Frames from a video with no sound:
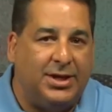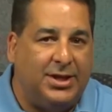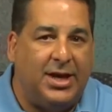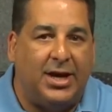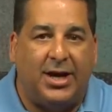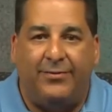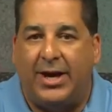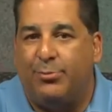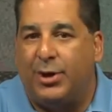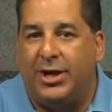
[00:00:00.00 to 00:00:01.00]
Yeah, I've
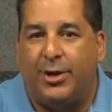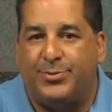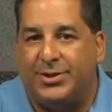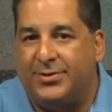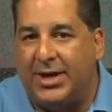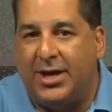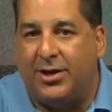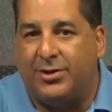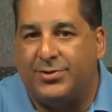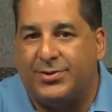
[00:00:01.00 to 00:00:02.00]
had my ups and
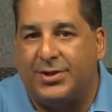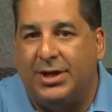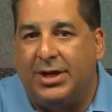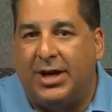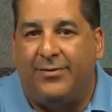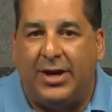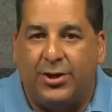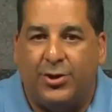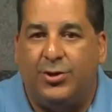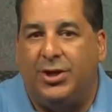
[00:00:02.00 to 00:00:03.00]
downs. I've
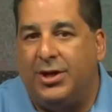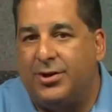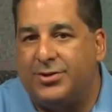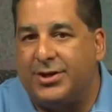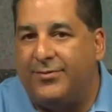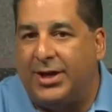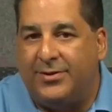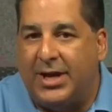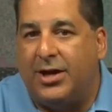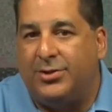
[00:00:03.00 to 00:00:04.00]
had good years, I've had
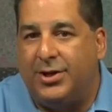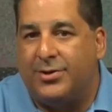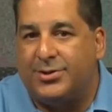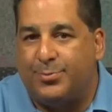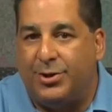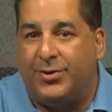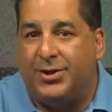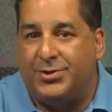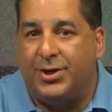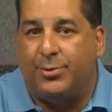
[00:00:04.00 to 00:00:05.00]
down years, but
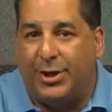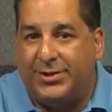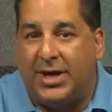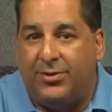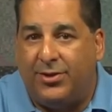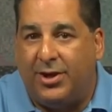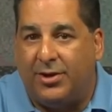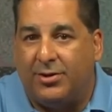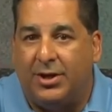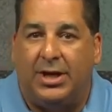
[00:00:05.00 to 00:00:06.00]
this year, my 10th
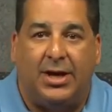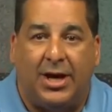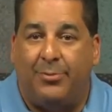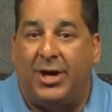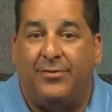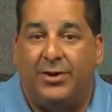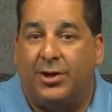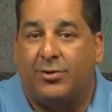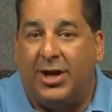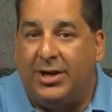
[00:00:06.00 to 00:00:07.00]
year, I'm having
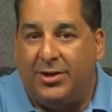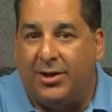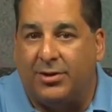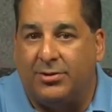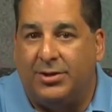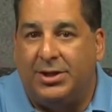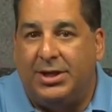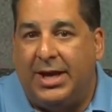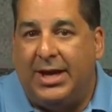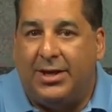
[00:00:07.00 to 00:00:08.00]
a great year.
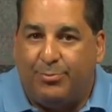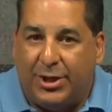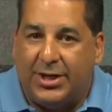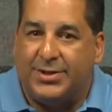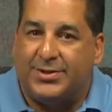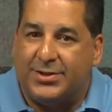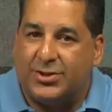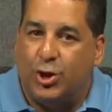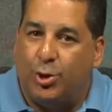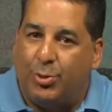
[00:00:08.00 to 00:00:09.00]
And because the
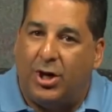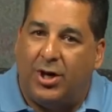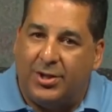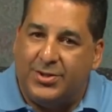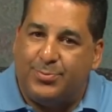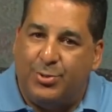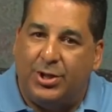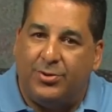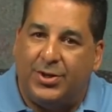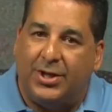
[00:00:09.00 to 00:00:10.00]
snowball is
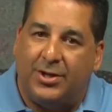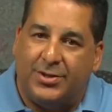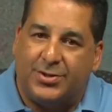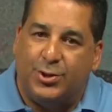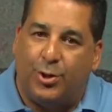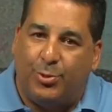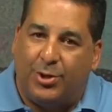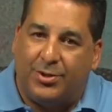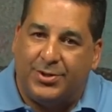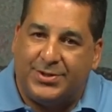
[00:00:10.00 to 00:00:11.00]
building, and the
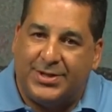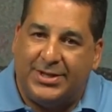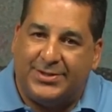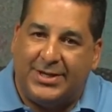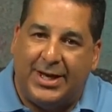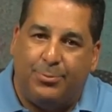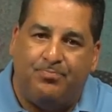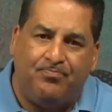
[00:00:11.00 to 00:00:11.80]
snowball in the sense that